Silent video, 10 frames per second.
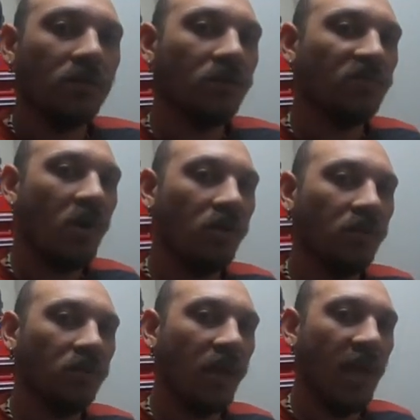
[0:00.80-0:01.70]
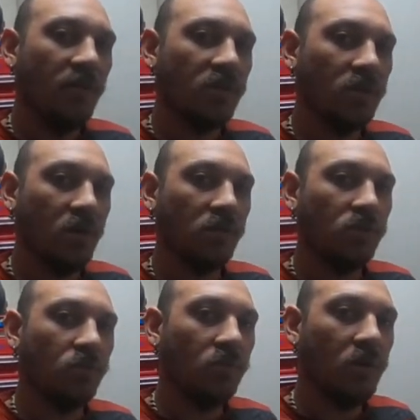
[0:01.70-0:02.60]
small little Amazon
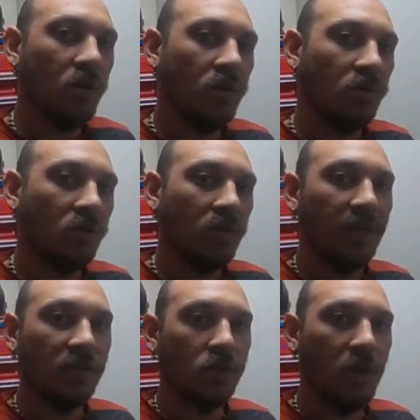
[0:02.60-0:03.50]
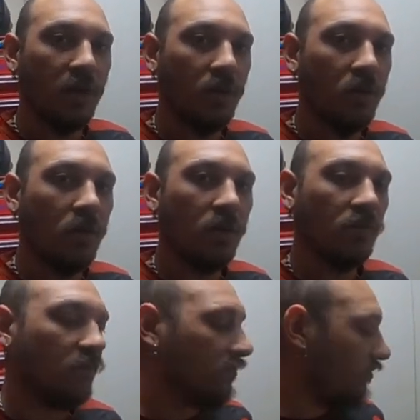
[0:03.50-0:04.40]
tool haul or electronic
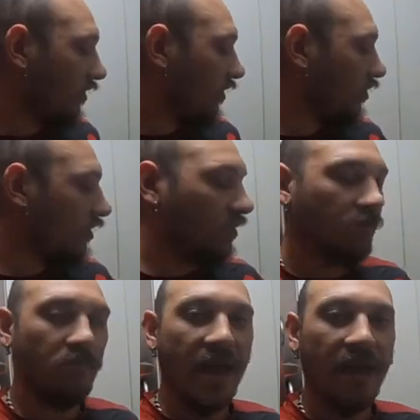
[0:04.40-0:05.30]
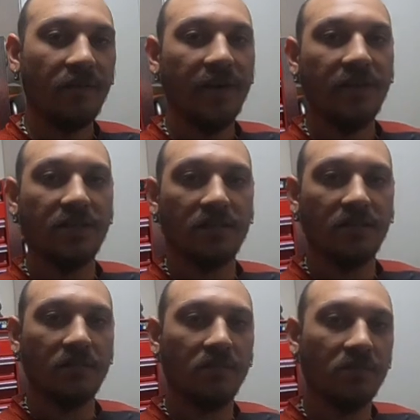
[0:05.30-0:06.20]
haul. It's just some batteries.
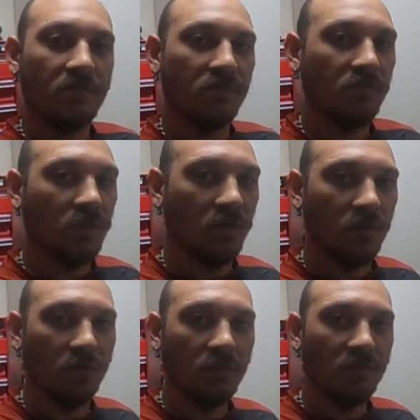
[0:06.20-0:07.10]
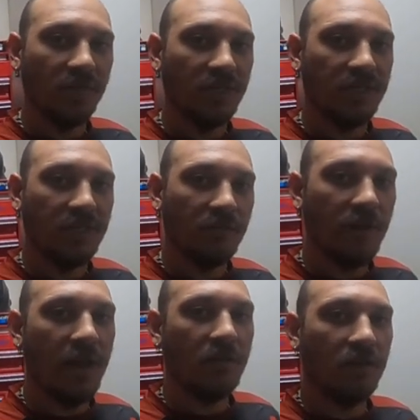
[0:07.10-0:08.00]
So please stick
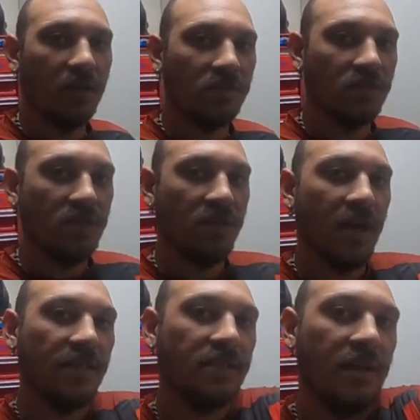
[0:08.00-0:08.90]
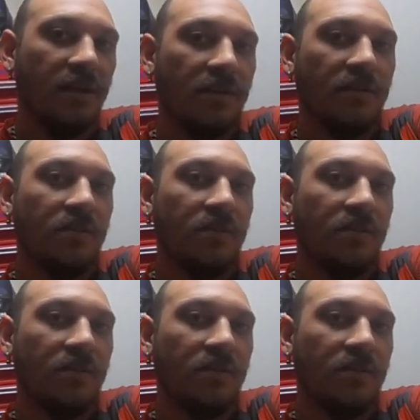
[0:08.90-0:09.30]
around and I'll see you guys there.